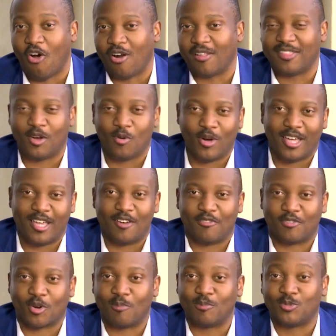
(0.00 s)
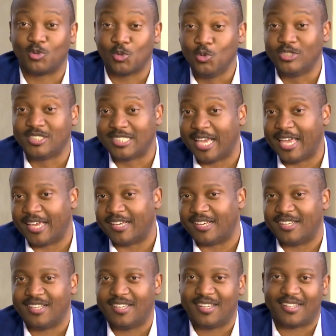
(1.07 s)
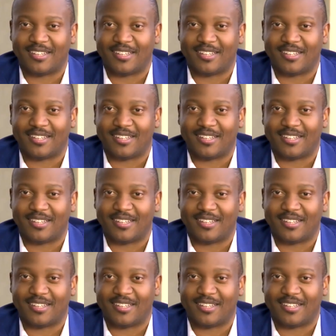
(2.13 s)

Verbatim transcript: all the way from Tuseng